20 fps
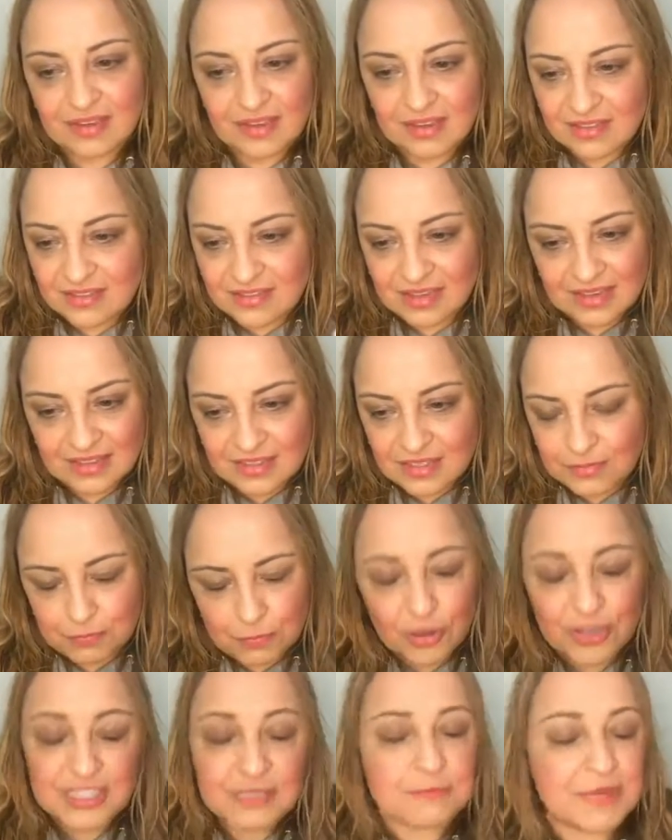it's
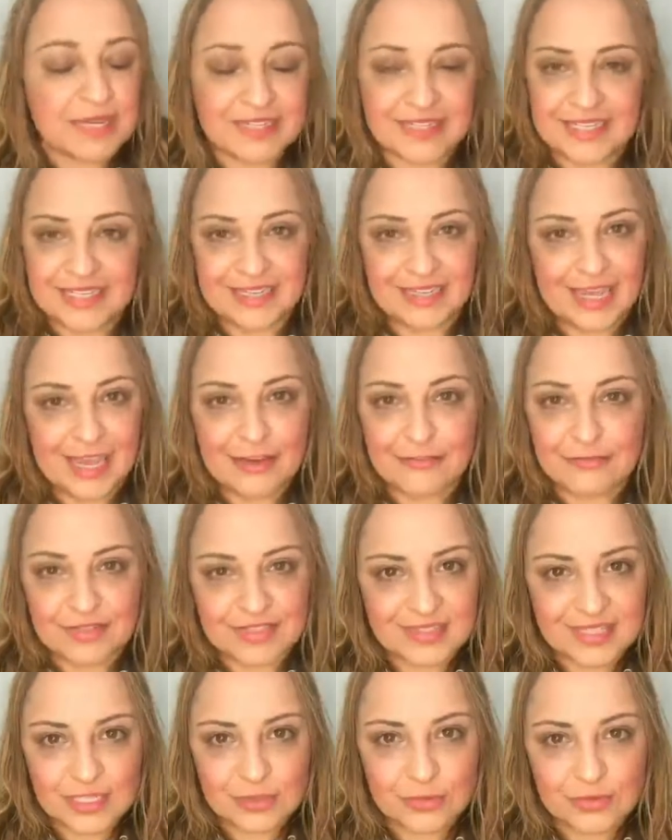prospecting
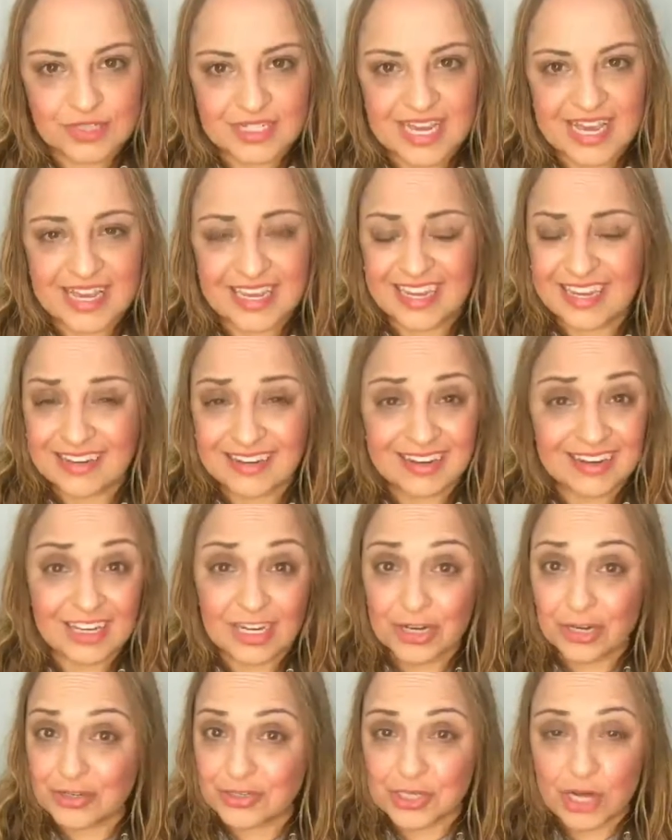every single day,
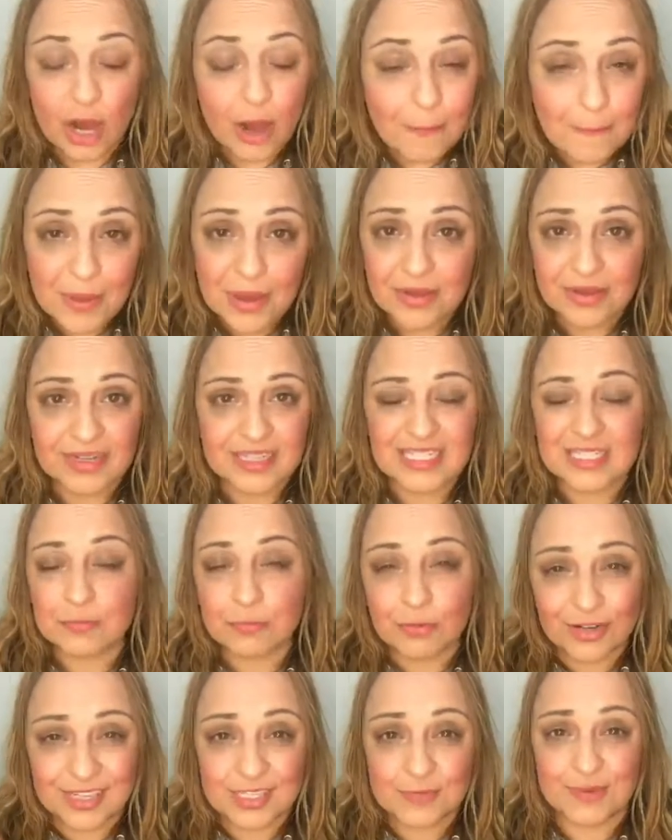and top earners
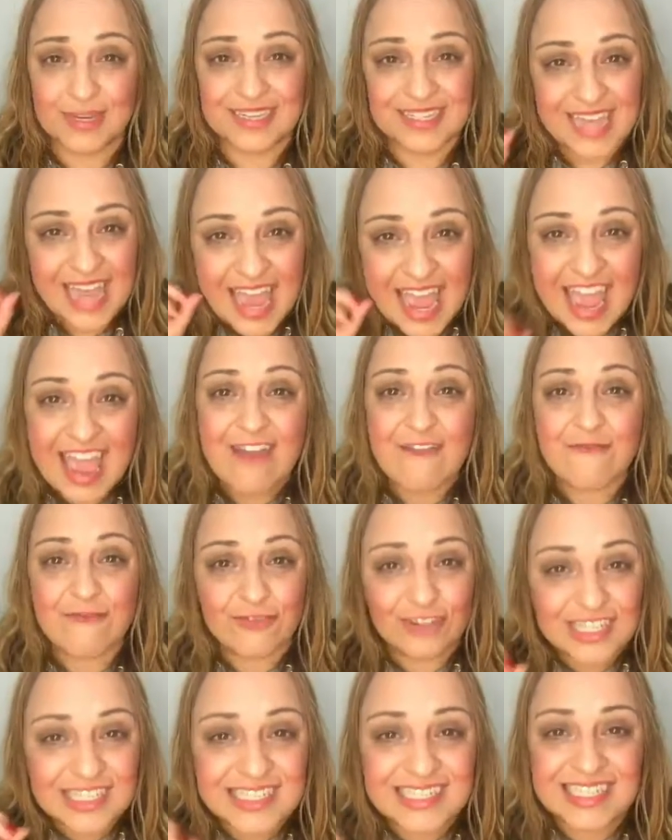prospect
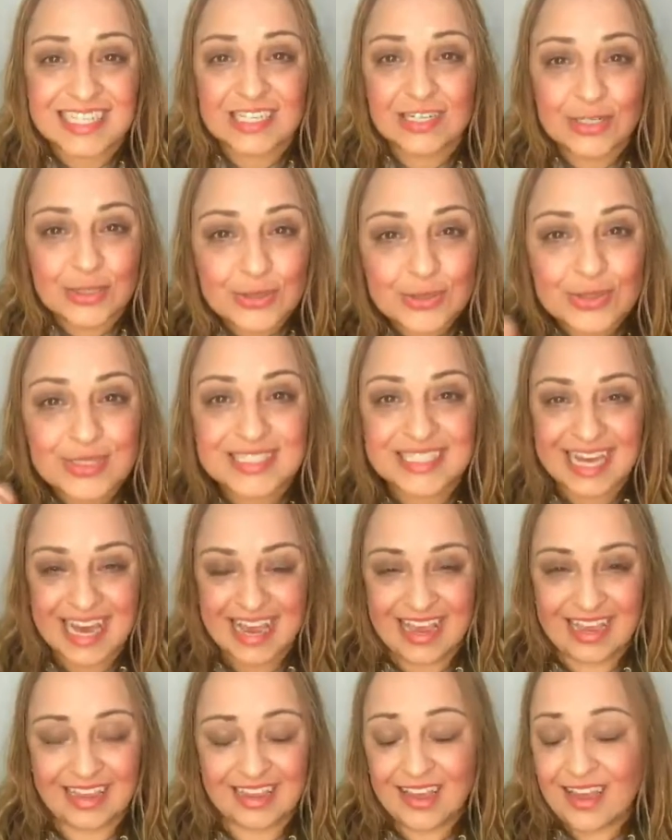every single
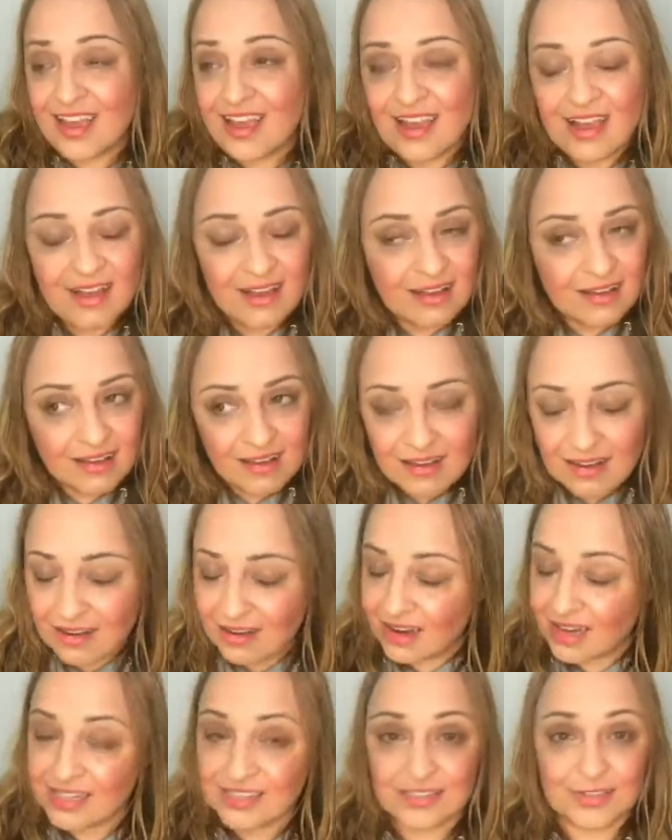day.
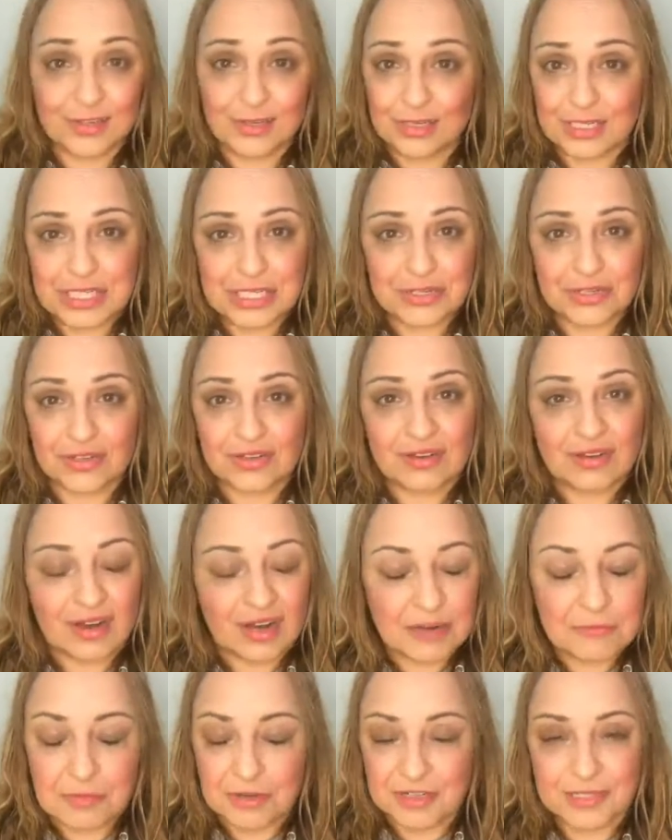I certainly do.
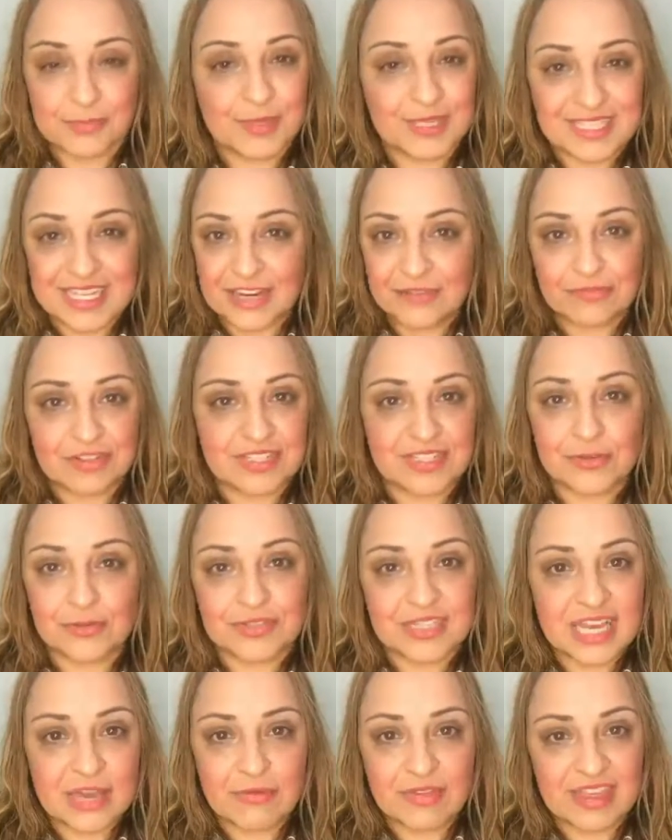I prospect every
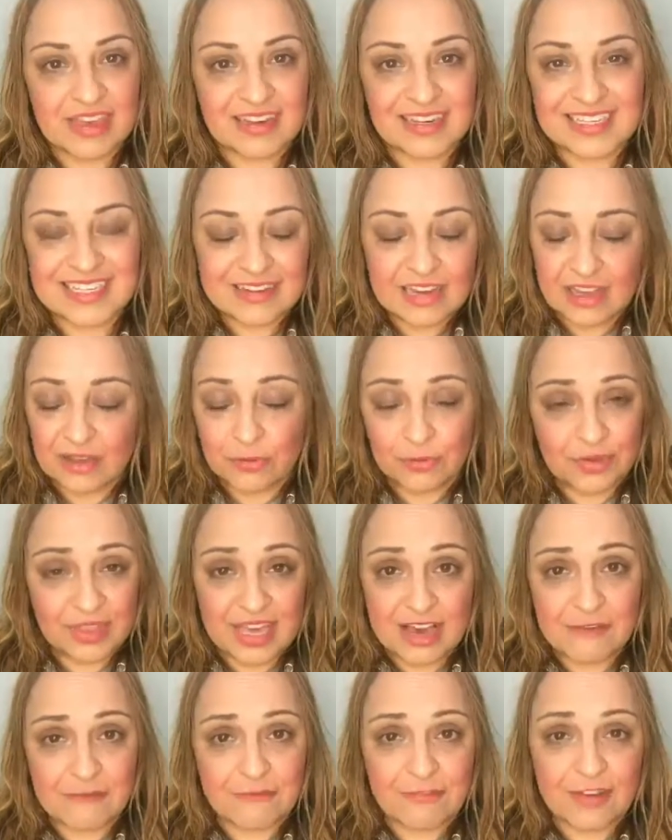single day
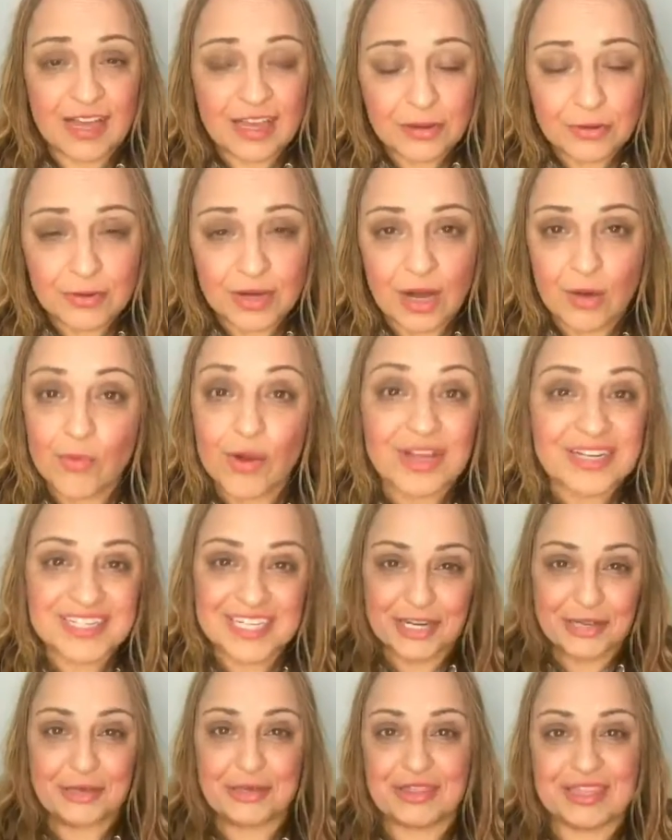without fail. I won't
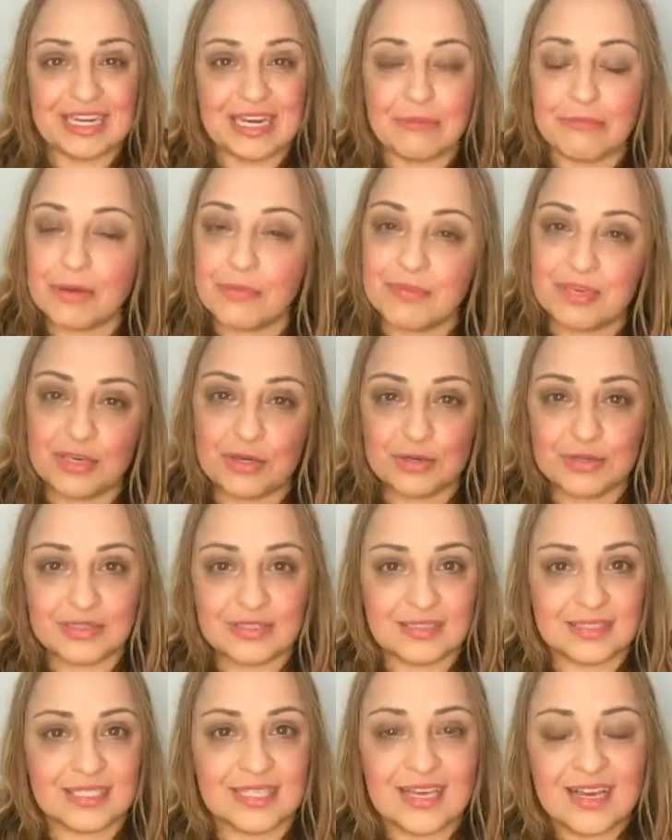tell you the number
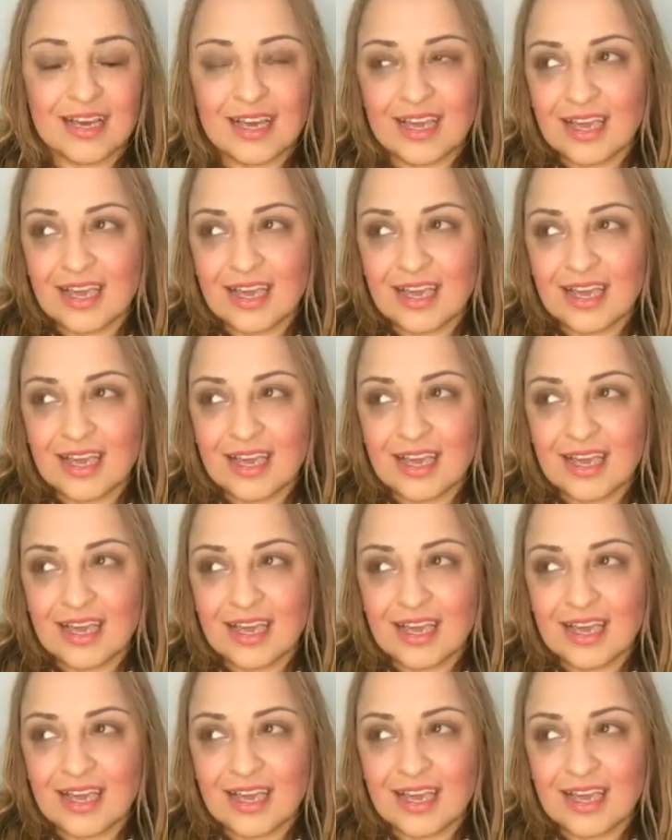because